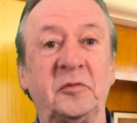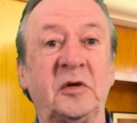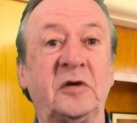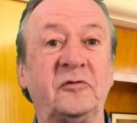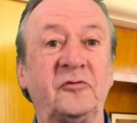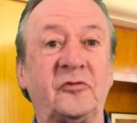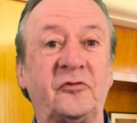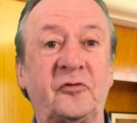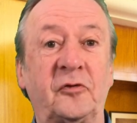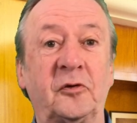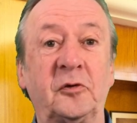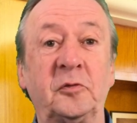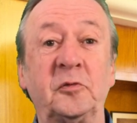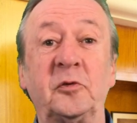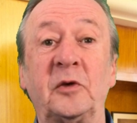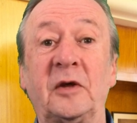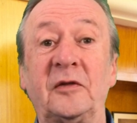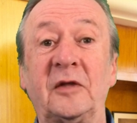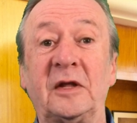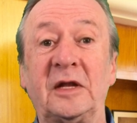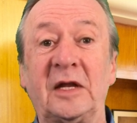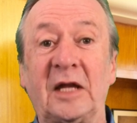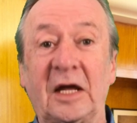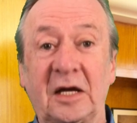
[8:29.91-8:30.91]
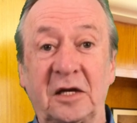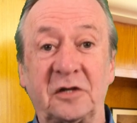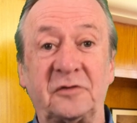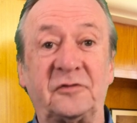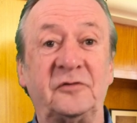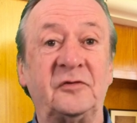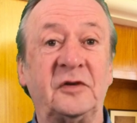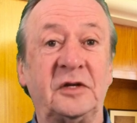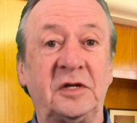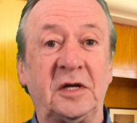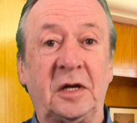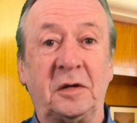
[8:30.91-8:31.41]
informed when the next
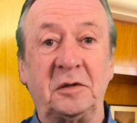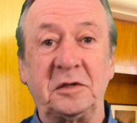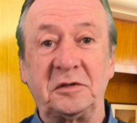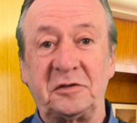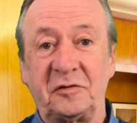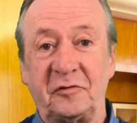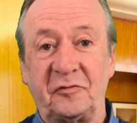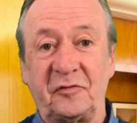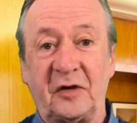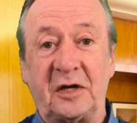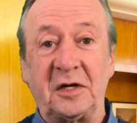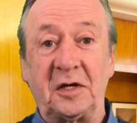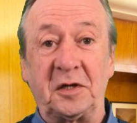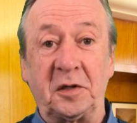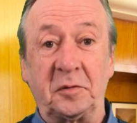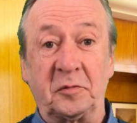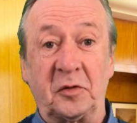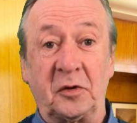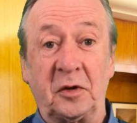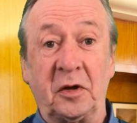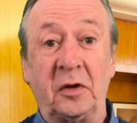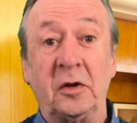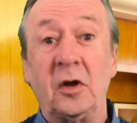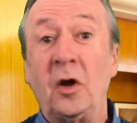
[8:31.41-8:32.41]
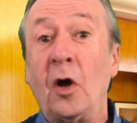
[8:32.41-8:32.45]
video is available,